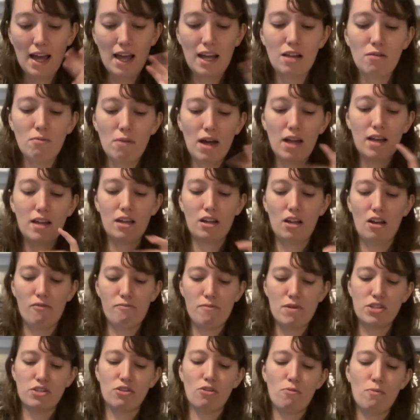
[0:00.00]
Anyway, getting off
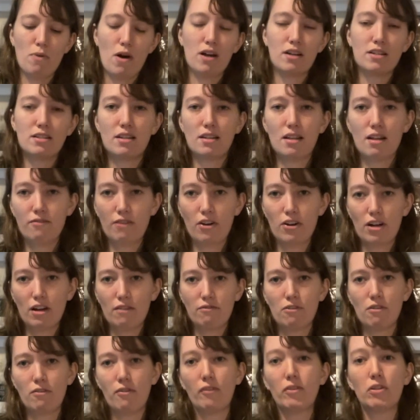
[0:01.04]
my soapbox, Fahrenheit
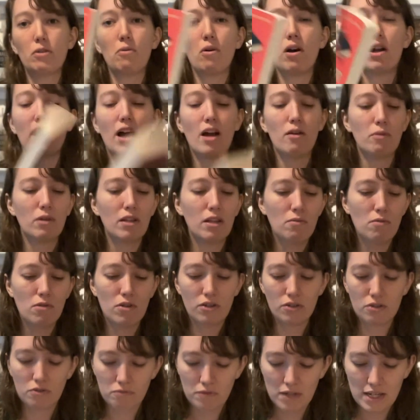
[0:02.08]
451, I really
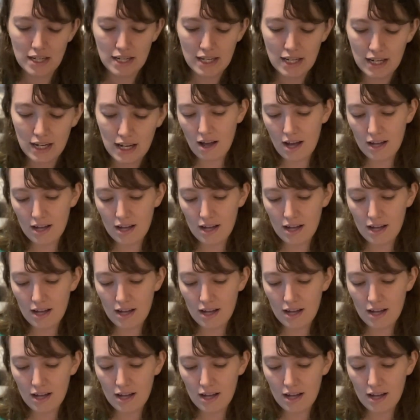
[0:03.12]
wanted to read it.